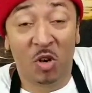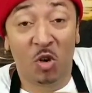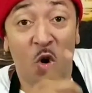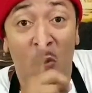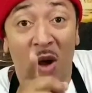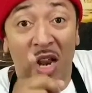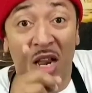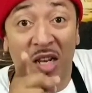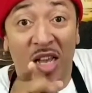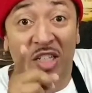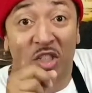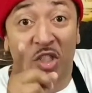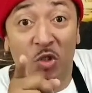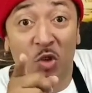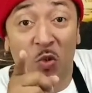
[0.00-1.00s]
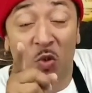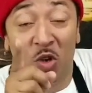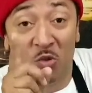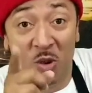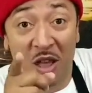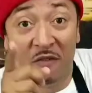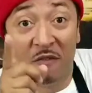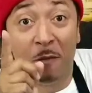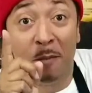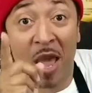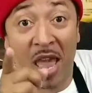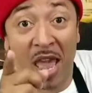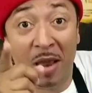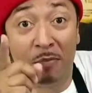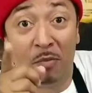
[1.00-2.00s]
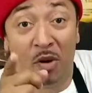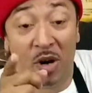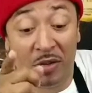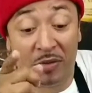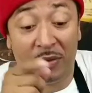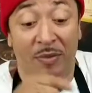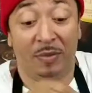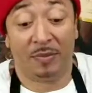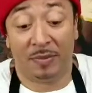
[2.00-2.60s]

nobody likes you when you have bad breath.